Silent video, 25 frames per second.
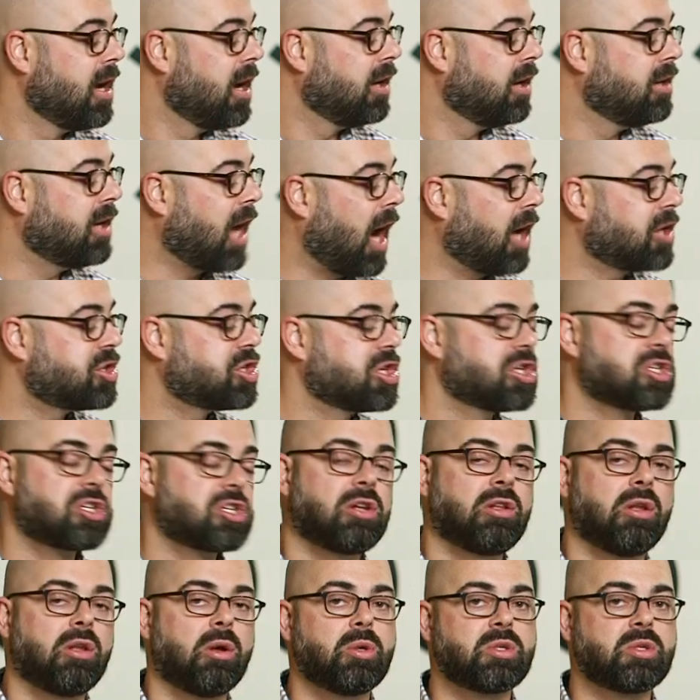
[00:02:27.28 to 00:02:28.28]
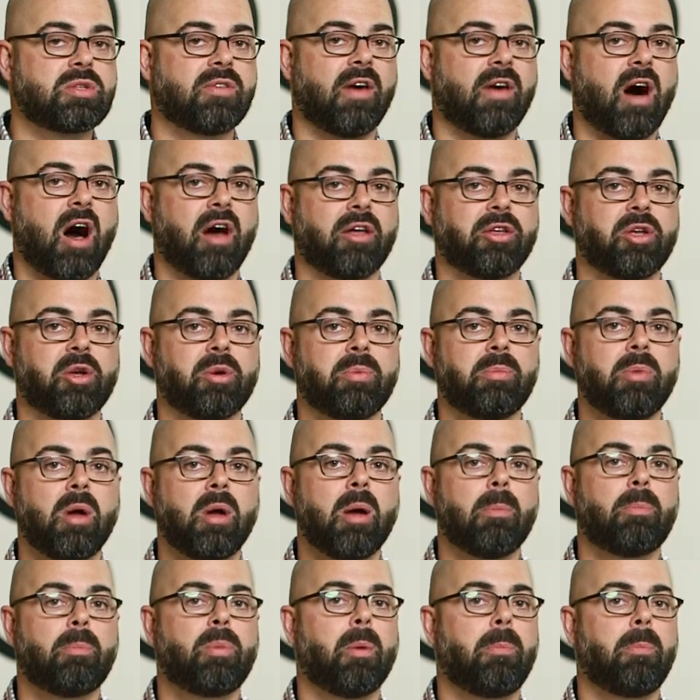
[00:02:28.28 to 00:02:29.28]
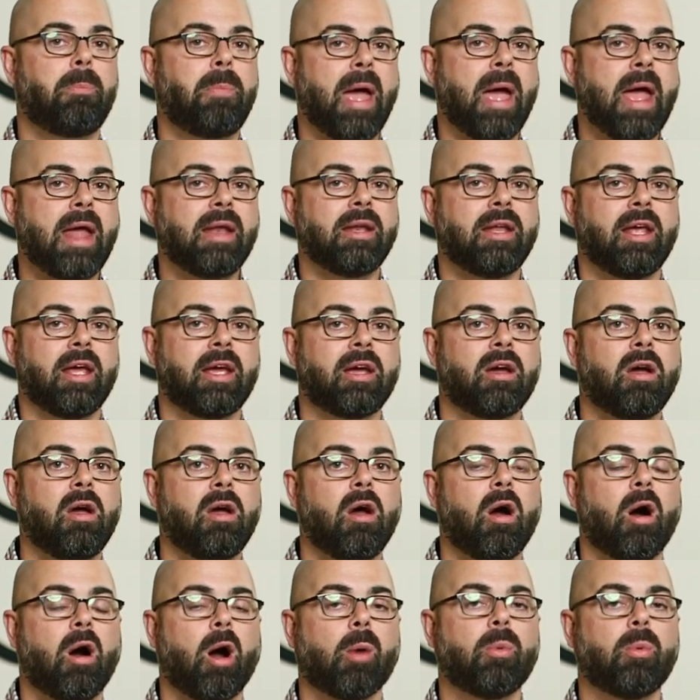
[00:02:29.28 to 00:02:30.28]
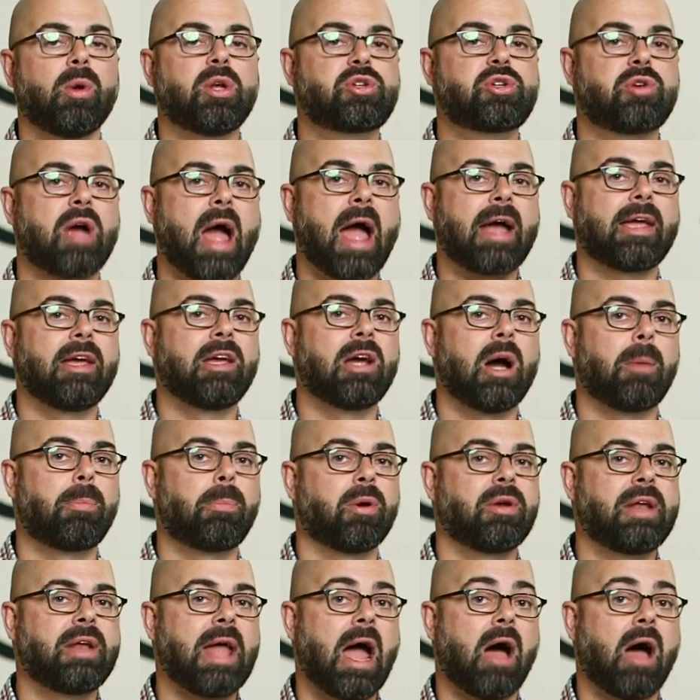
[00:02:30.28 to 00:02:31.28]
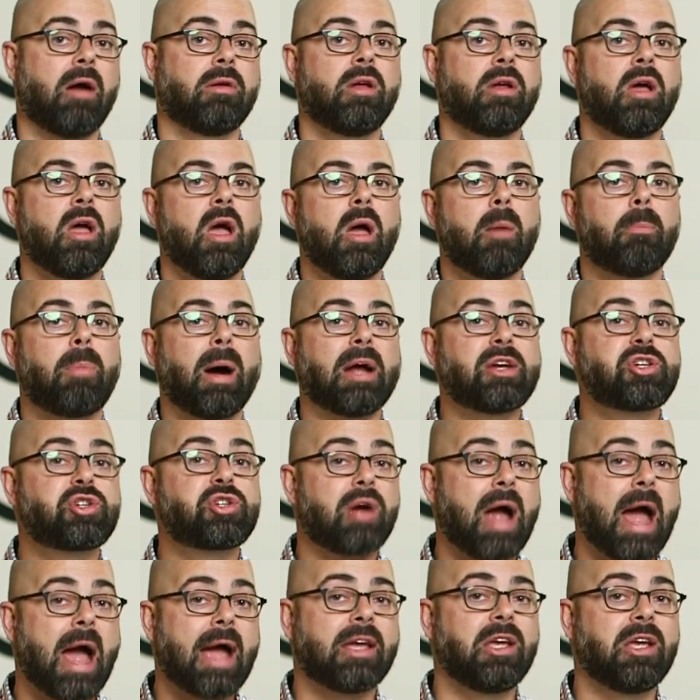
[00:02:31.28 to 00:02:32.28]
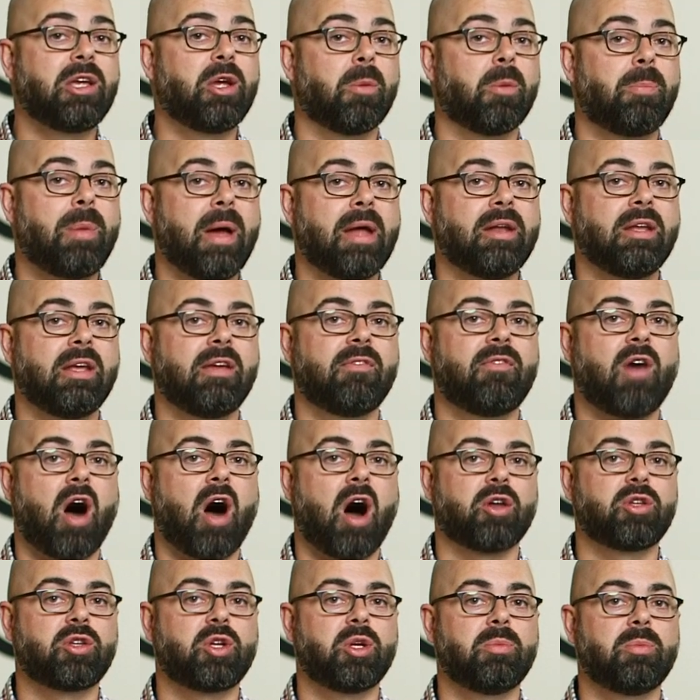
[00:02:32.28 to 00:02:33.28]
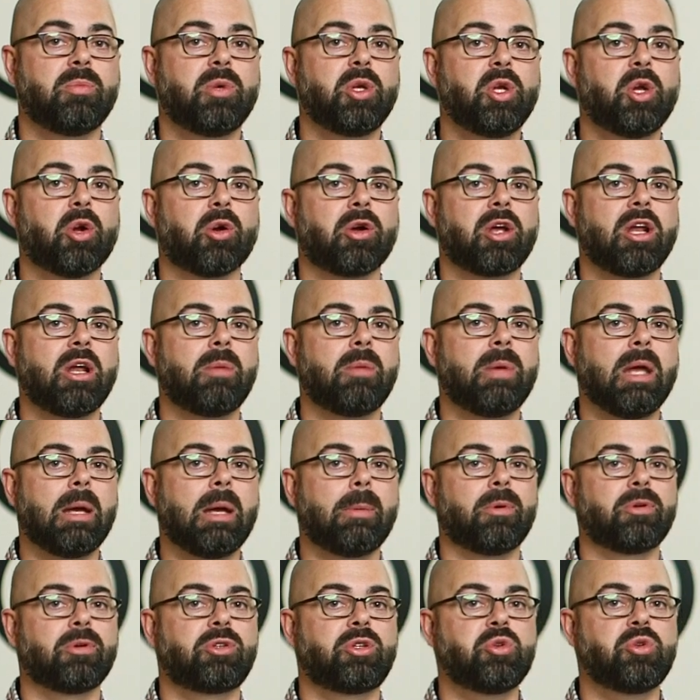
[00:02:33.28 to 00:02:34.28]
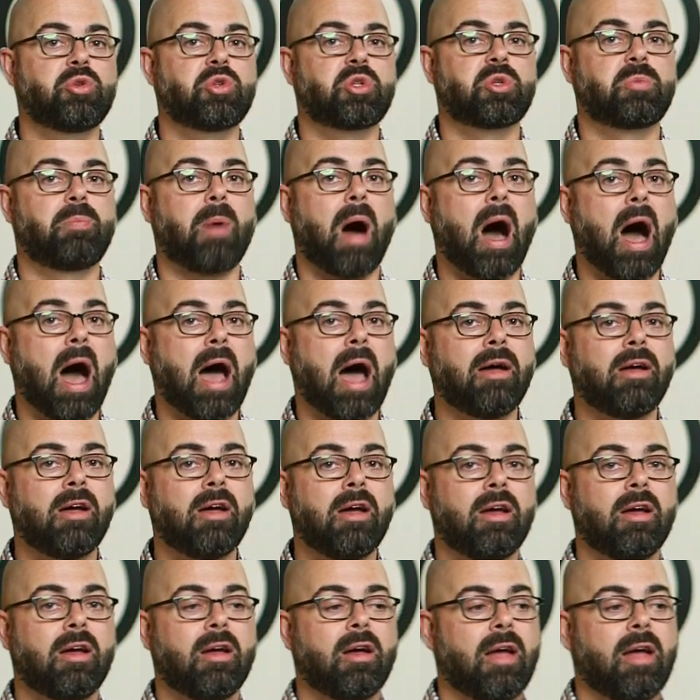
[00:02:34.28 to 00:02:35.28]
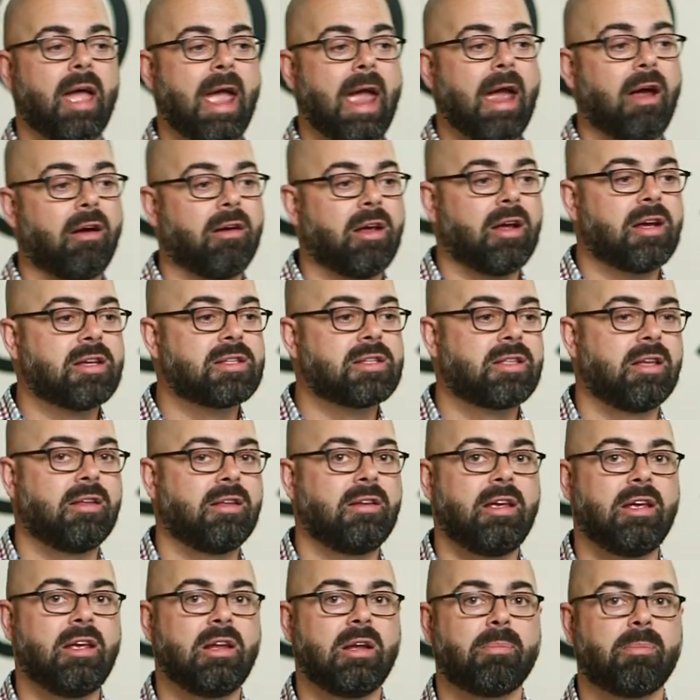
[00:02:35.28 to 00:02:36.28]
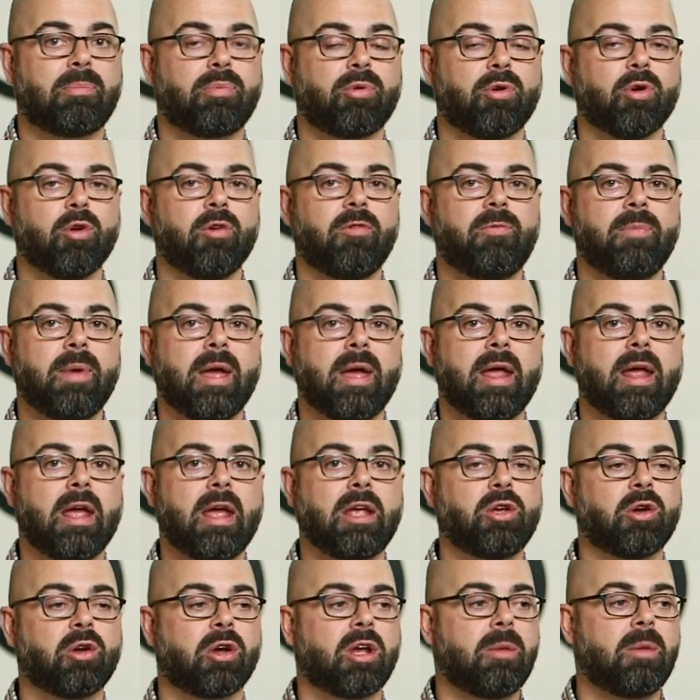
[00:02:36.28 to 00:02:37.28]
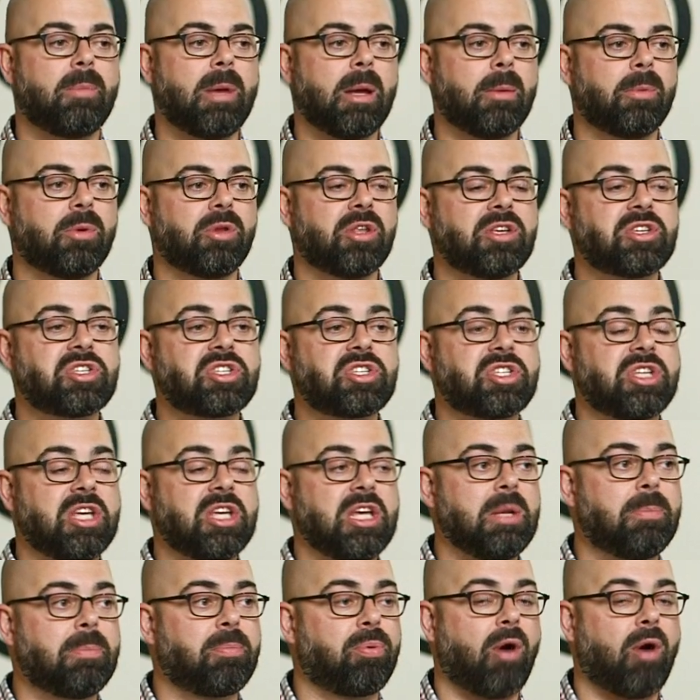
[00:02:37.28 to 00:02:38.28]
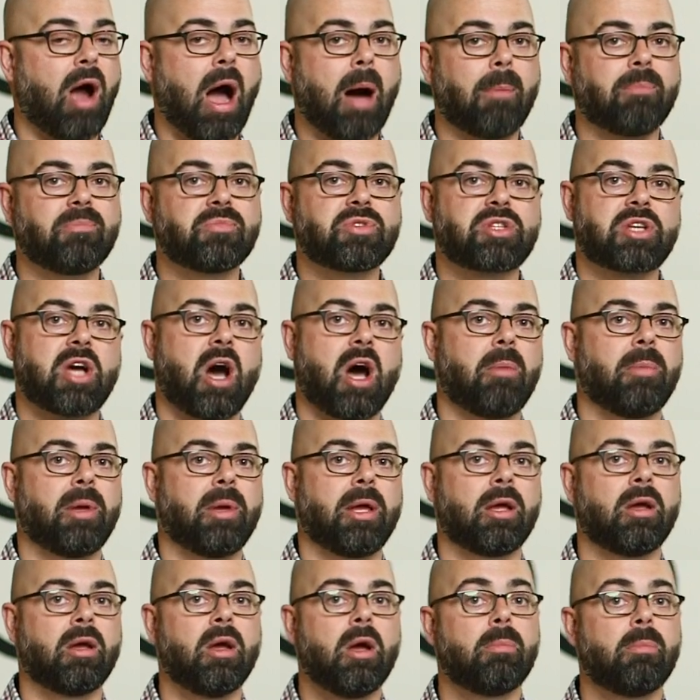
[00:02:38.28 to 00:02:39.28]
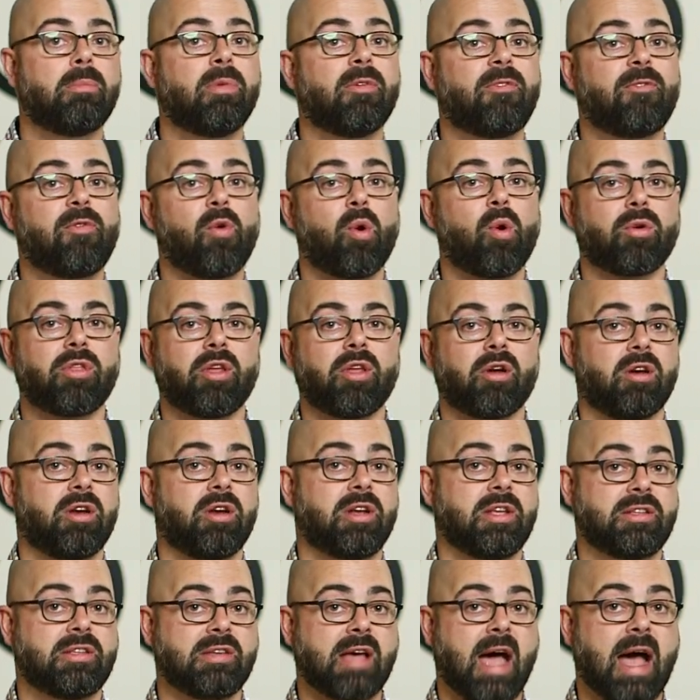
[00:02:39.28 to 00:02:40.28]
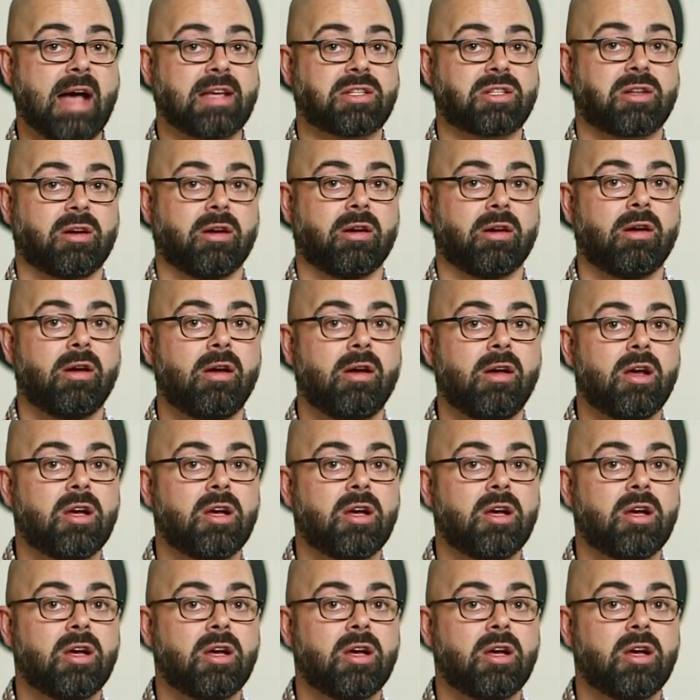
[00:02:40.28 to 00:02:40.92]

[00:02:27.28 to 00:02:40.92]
Not just close volume, but pending. Are we tracking up or down? By tracking your pending volume, you're gonna be able to spot areas that need improvement. You're gonna be able to see problems coming before they're a disaster.